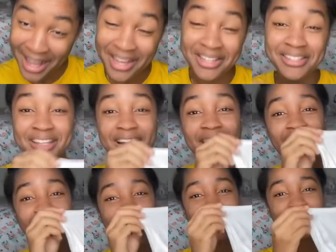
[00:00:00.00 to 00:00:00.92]
so
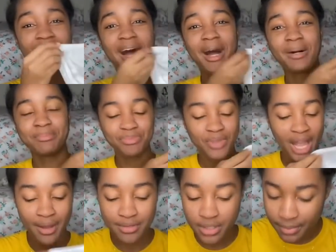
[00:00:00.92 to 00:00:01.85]
guys um they
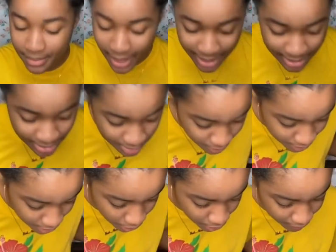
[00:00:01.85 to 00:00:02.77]
have some nice
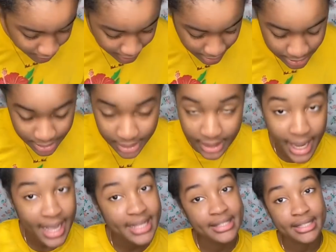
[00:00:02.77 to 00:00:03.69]
clothing over there some
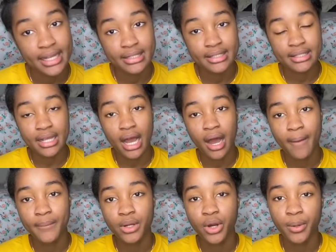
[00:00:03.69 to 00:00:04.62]
nice sets
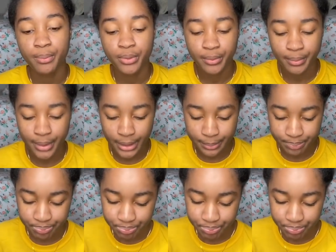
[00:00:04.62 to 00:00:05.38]
um i'm gonna put me